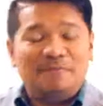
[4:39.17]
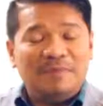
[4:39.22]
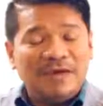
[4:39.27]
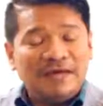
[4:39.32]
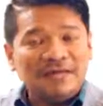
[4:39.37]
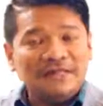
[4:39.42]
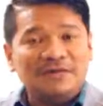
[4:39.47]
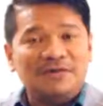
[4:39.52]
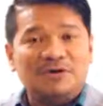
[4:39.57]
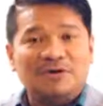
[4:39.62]

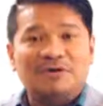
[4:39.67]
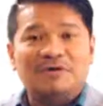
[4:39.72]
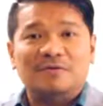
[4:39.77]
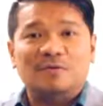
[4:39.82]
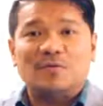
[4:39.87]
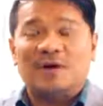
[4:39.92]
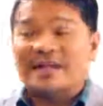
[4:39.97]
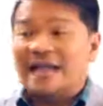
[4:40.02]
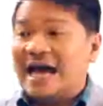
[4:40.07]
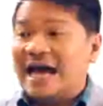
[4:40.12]
based
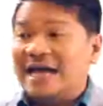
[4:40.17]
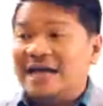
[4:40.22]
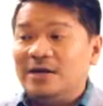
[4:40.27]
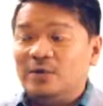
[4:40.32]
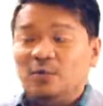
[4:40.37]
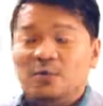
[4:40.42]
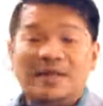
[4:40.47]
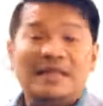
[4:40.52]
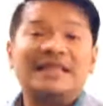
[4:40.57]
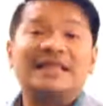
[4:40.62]
on what I
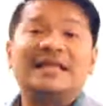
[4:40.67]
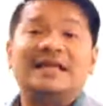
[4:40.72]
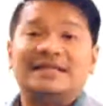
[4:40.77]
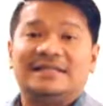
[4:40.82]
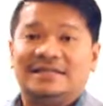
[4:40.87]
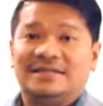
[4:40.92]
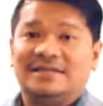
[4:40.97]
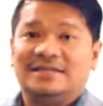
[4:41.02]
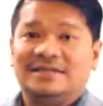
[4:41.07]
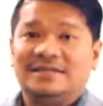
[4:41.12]

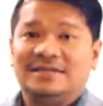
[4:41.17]
witnessed